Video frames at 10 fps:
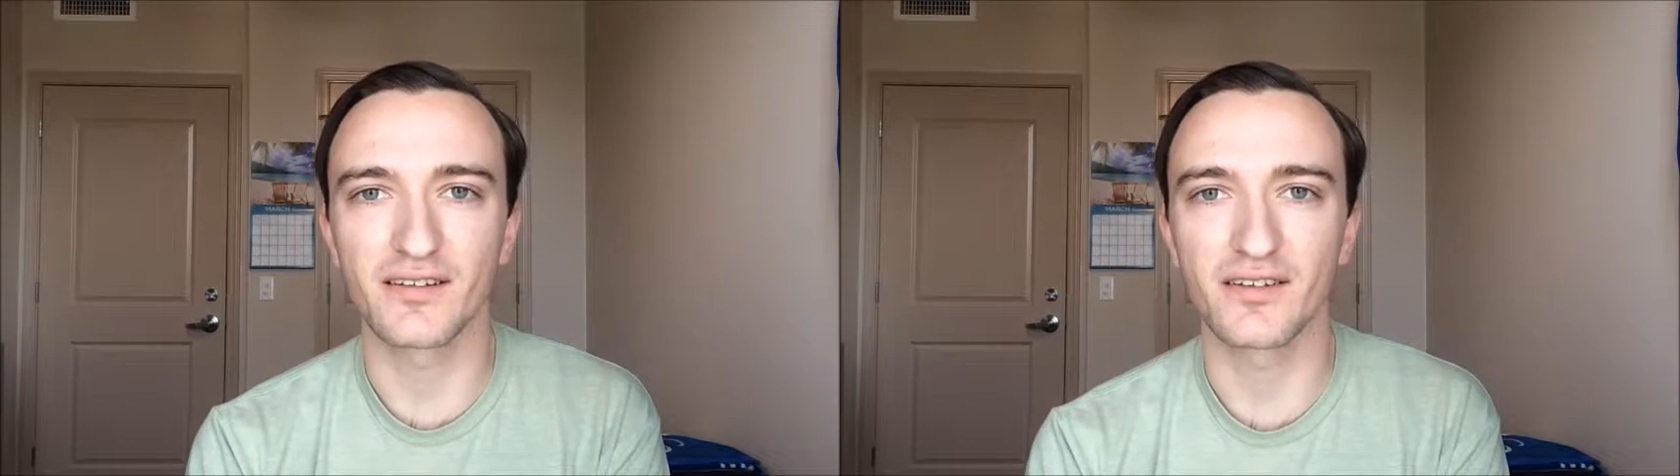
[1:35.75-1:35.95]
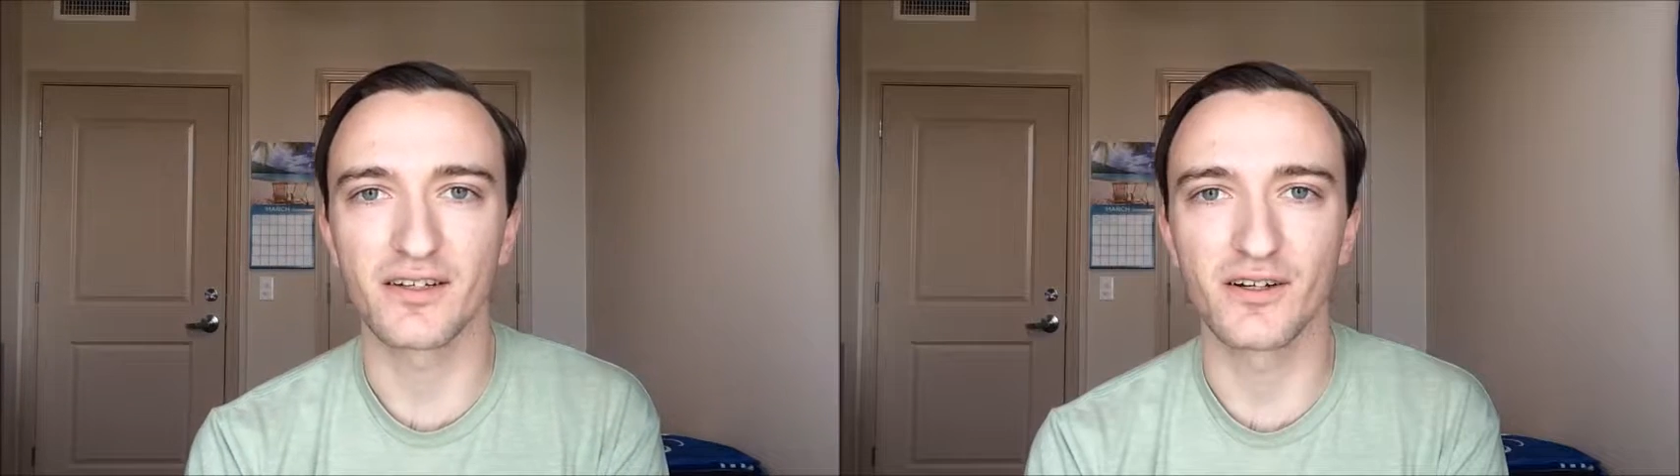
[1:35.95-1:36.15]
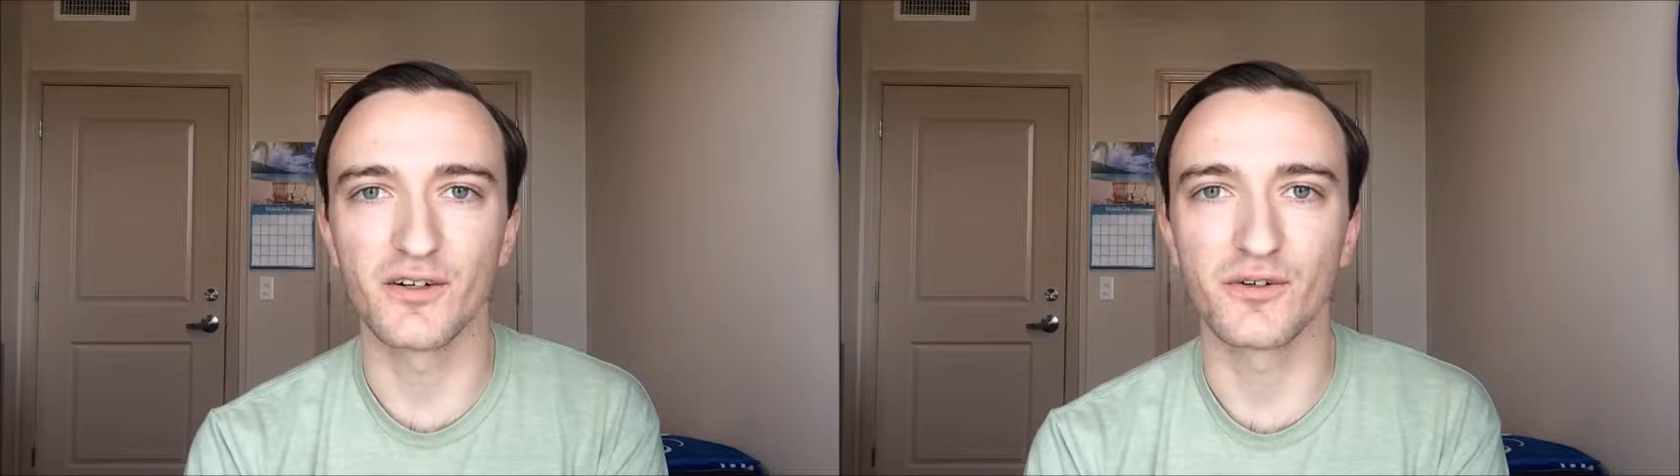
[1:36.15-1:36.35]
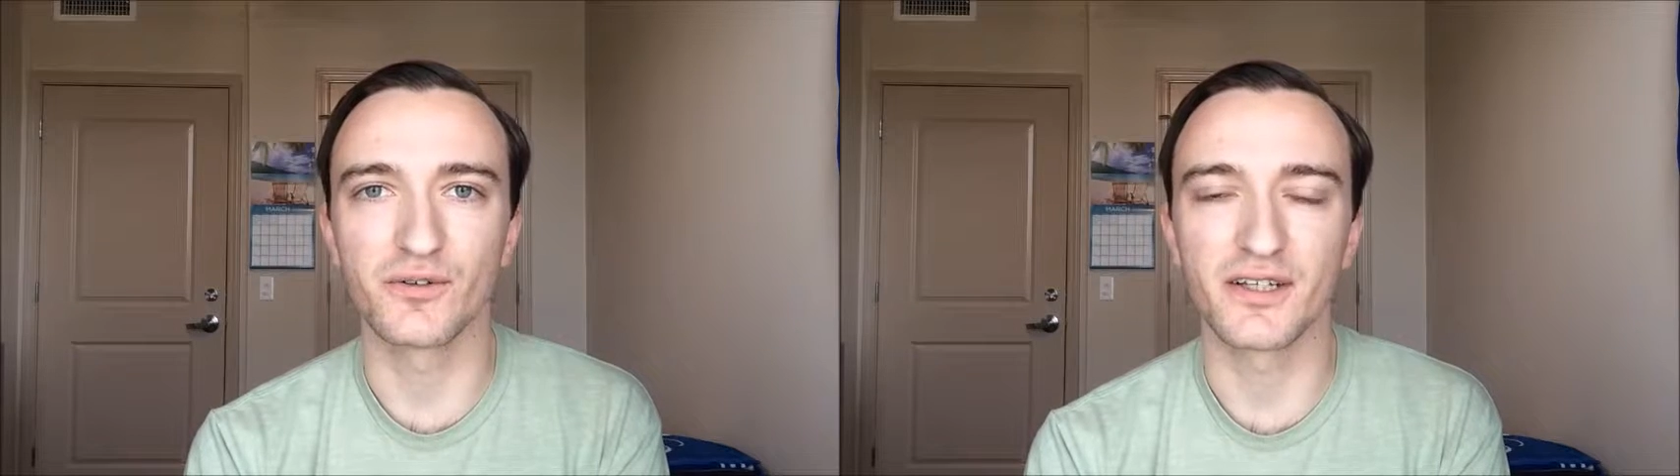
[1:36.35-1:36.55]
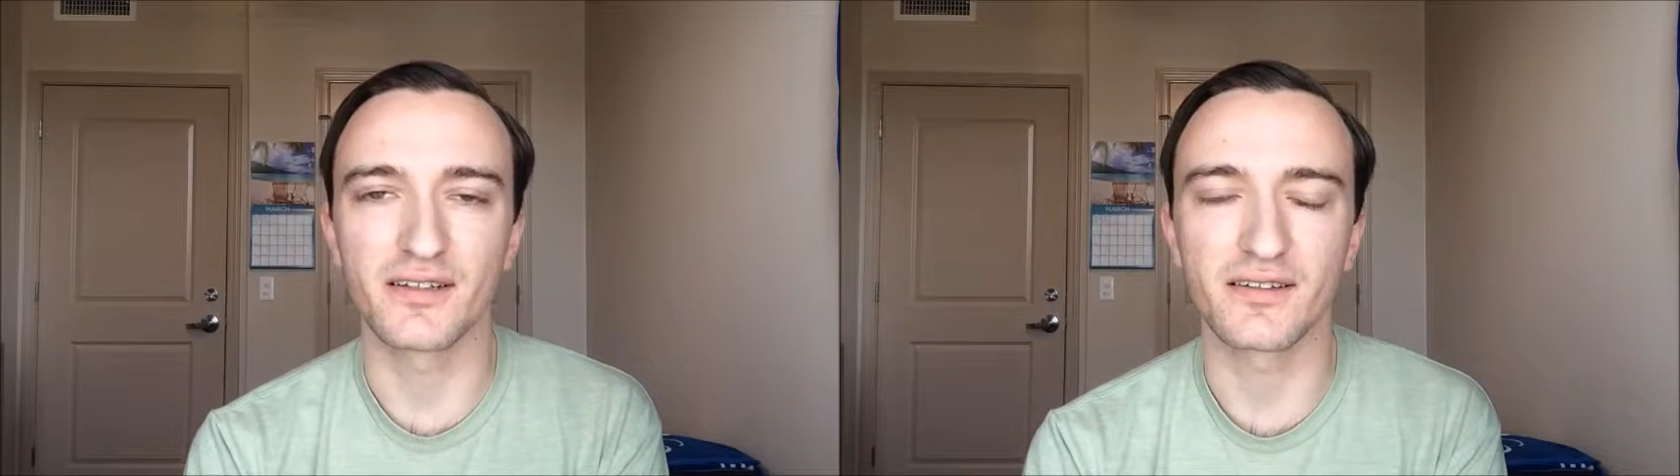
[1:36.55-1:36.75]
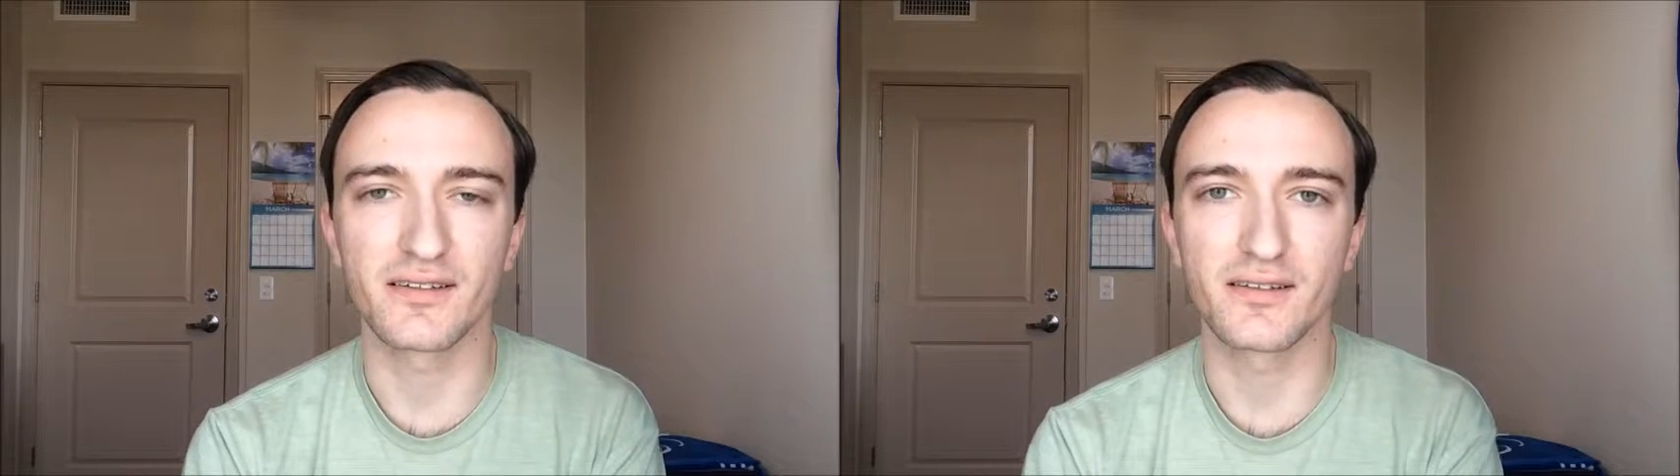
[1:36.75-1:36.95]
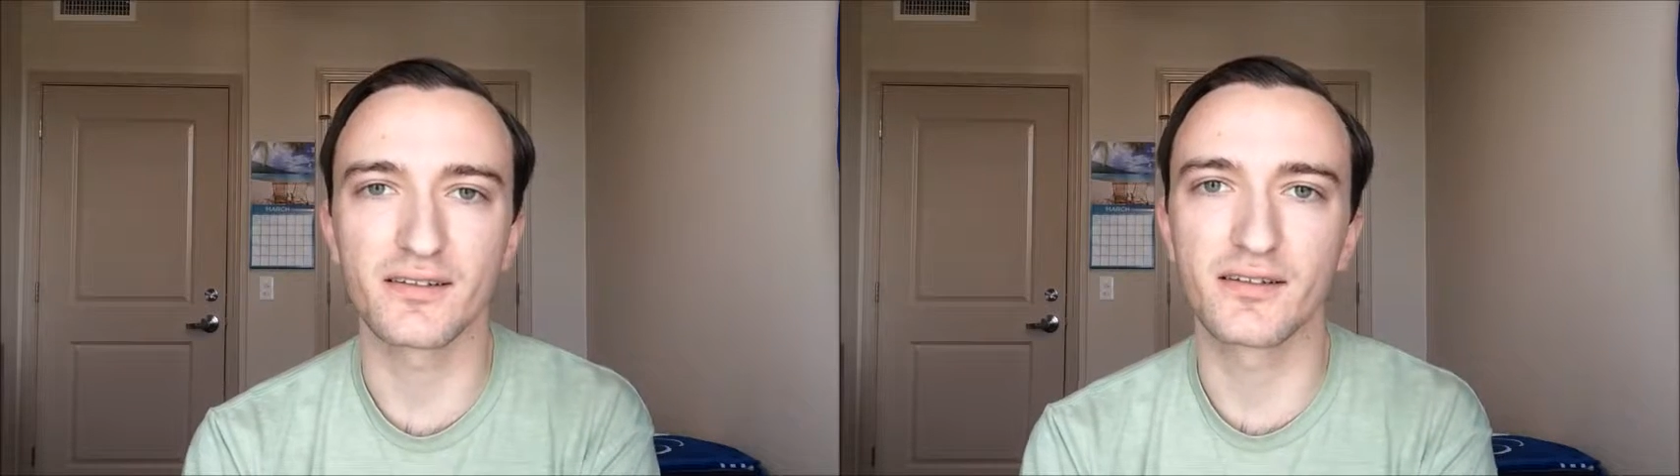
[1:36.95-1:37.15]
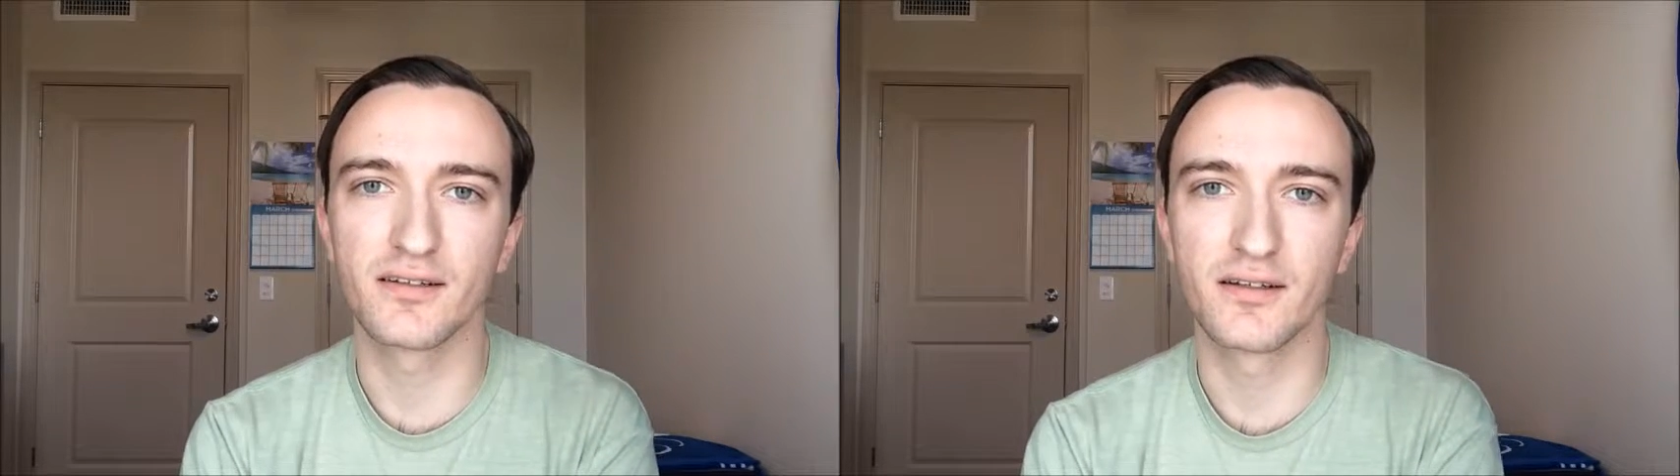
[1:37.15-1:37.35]
It's like, oh,
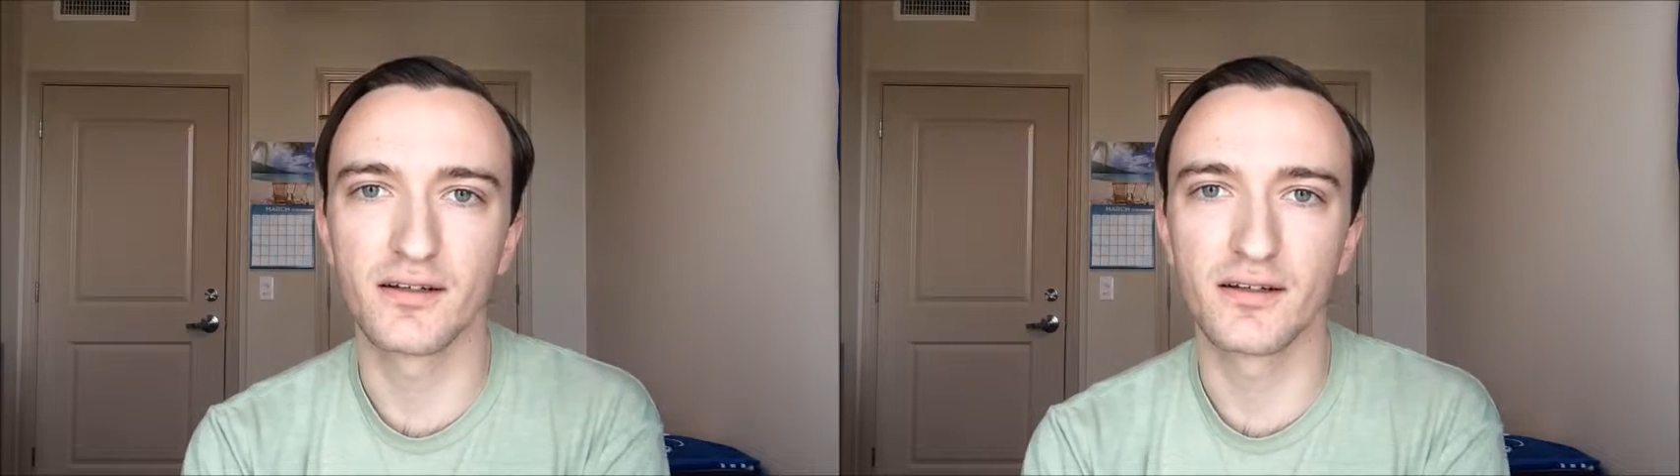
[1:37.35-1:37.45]
that's